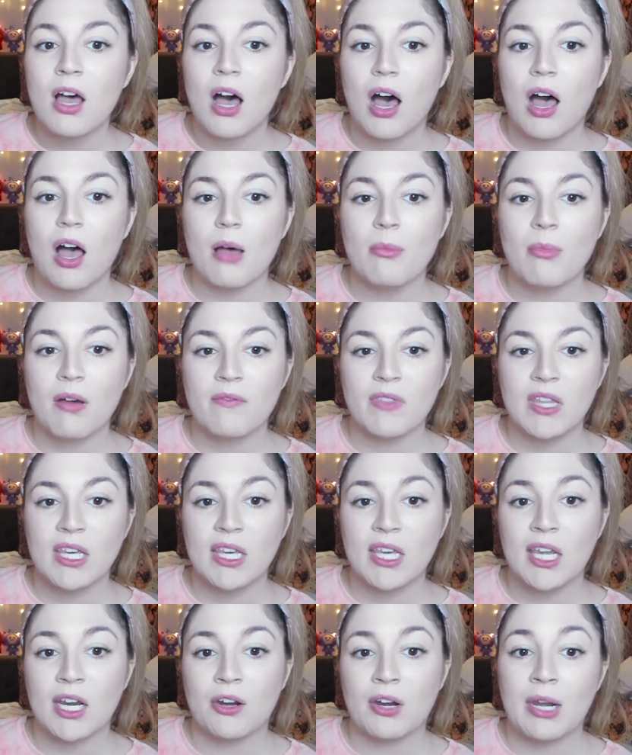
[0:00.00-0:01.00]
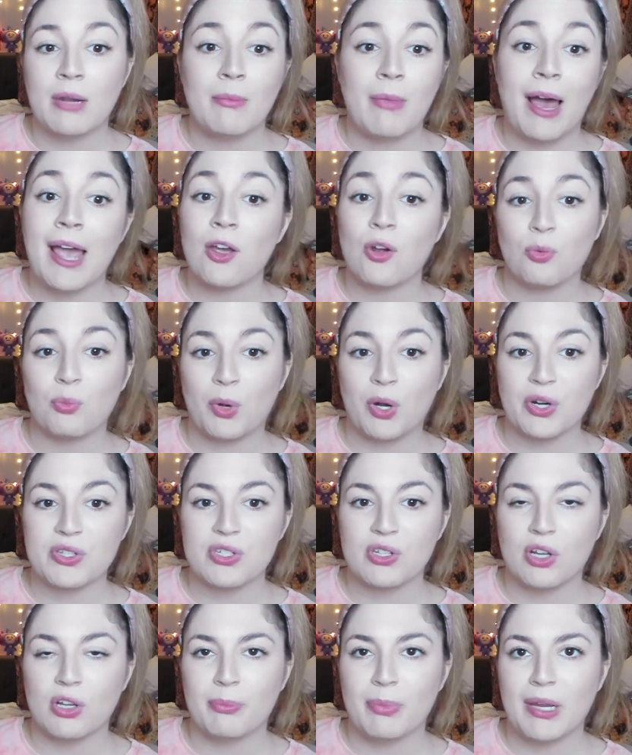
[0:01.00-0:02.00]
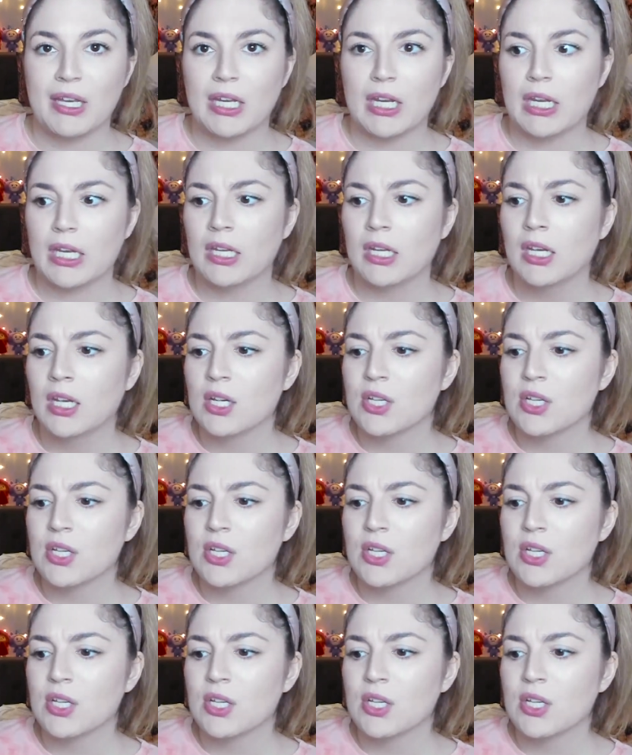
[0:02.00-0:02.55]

um, of the year, in my own personal opinion.